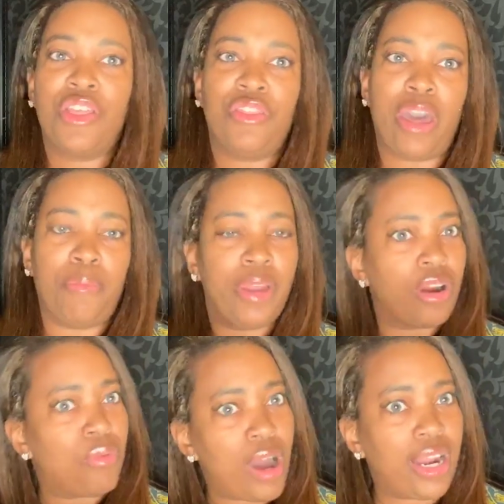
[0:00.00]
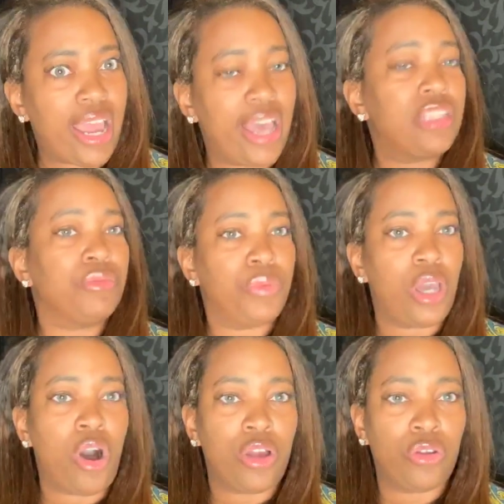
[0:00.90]
that marijuana has, and we
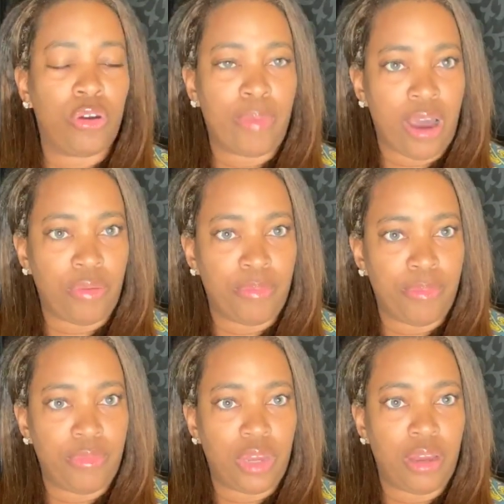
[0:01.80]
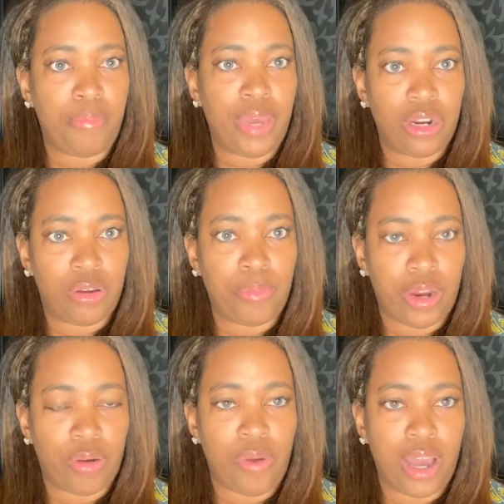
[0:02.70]
all know about uh, medical
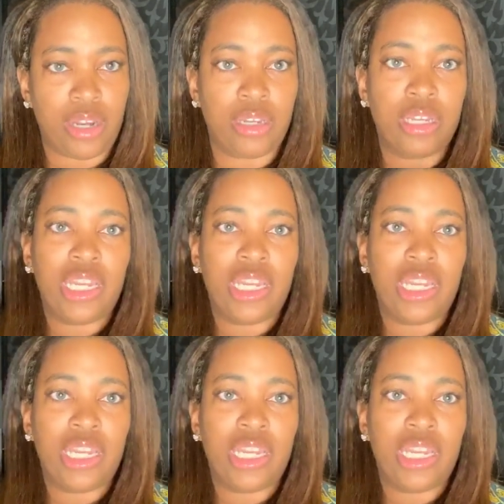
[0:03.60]
marijuana.